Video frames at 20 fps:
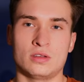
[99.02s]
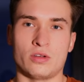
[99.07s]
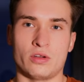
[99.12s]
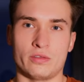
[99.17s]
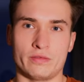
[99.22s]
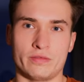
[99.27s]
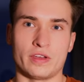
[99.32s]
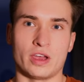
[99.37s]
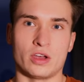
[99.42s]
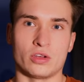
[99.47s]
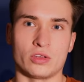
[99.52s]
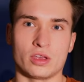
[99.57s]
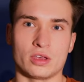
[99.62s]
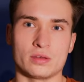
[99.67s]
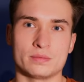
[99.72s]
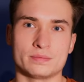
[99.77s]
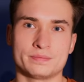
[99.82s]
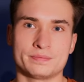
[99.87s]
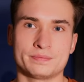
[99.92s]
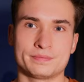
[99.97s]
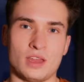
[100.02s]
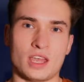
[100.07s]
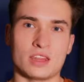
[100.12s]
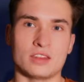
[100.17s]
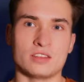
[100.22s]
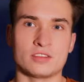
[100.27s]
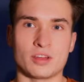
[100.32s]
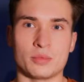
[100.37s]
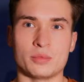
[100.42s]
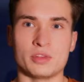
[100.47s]
on failure
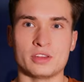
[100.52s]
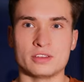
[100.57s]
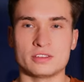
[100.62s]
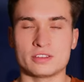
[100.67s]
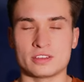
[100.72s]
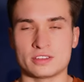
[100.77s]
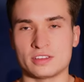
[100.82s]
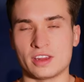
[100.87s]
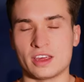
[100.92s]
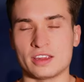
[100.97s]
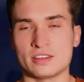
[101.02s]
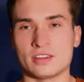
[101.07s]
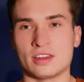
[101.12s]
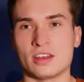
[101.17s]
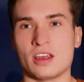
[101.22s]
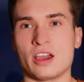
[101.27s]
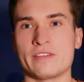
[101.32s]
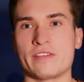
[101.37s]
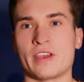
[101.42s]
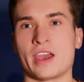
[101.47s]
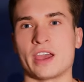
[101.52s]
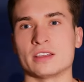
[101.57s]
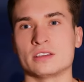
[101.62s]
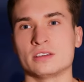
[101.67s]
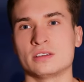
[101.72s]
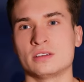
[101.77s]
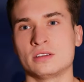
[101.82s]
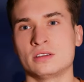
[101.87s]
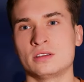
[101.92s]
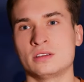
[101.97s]
and some of the success that I've
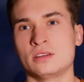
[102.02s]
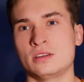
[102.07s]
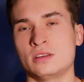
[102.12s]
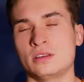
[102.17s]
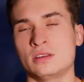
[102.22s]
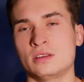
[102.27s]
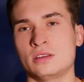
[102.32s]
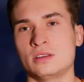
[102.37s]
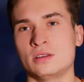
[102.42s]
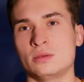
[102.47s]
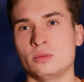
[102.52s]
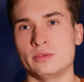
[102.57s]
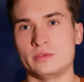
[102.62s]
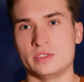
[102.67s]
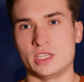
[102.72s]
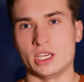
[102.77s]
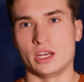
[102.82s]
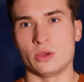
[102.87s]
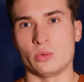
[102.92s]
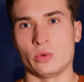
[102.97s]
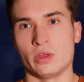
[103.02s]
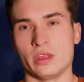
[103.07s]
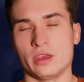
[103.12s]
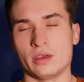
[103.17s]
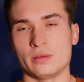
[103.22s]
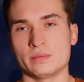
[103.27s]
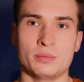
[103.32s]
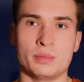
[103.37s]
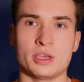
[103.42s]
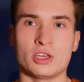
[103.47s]
had with dealing with
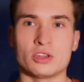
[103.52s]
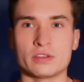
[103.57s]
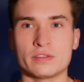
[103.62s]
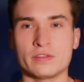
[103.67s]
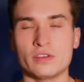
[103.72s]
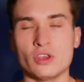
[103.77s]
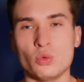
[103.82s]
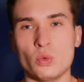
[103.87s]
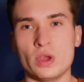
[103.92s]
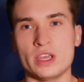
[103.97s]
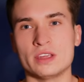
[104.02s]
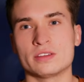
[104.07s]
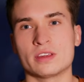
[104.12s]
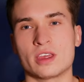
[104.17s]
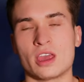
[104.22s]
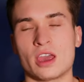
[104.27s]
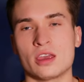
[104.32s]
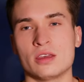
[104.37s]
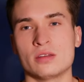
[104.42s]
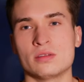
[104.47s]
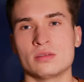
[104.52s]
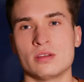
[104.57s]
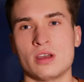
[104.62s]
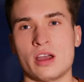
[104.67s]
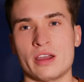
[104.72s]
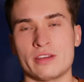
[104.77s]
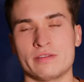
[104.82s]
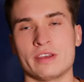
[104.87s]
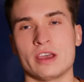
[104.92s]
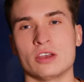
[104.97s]
it. Because a few weeks ago,
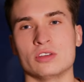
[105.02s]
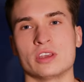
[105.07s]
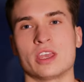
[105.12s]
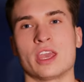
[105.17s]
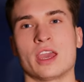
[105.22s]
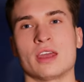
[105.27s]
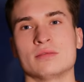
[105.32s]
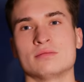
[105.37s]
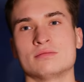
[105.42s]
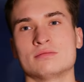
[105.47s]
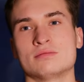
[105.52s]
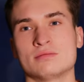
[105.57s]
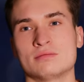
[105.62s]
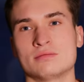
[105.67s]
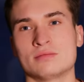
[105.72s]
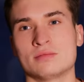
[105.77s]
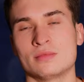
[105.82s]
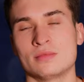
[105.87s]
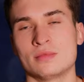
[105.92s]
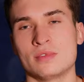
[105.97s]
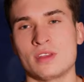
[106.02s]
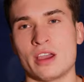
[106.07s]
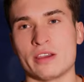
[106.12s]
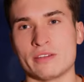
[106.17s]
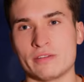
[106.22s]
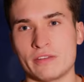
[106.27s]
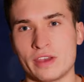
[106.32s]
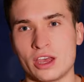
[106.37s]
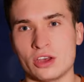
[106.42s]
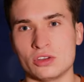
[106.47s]
I failed again. I
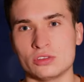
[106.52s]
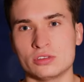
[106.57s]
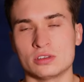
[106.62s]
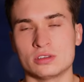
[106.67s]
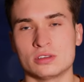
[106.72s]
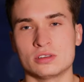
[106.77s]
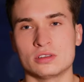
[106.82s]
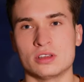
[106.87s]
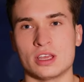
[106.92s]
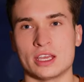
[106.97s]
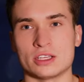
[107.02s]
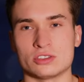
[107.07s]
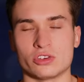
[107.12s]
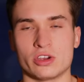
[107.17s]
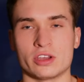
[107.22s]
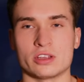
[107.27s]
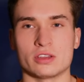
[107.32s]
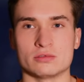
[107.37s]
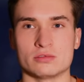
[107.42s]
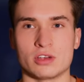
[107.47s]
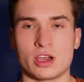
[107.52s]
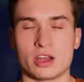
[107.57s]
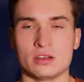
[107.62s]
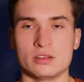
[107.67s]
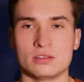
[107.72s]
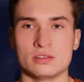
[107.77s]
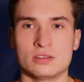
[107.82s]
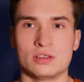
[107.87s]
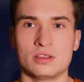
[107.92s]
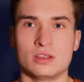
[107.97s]
failed at trying to
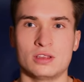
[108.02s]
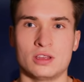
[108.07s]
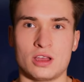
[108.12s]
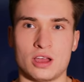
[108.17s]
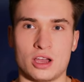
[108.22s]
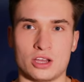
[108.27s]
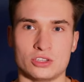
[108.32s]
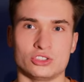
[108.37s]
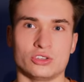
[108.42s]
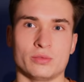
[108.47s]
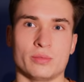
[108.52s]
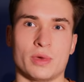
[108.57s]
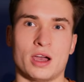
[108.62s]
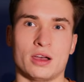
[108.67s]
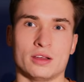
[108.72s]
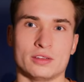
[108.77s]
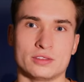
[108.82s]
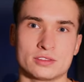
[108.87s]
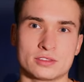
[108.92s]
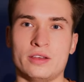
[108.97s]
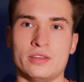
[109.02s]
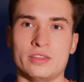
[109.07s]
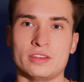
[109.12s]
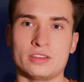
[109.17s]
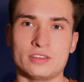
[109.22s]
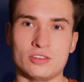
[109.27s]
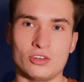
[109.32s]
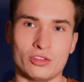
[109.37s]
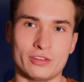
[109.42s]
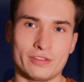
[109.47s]
run 100 miles.
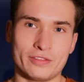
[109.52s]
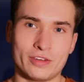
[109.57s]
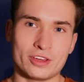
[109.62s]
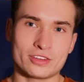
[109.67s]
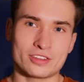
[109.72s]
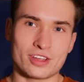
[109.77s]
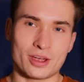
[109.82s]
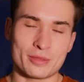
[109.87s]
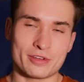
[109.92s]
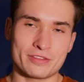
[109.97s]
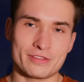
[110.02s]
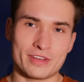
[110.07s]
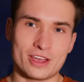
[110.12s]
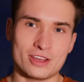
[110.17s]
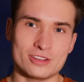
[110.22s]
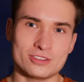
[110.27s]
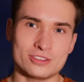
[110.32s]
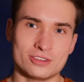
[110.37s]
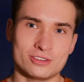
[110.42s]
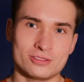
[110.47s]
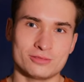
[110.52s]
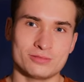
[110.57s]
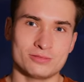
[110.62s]
This is not the first time I failed,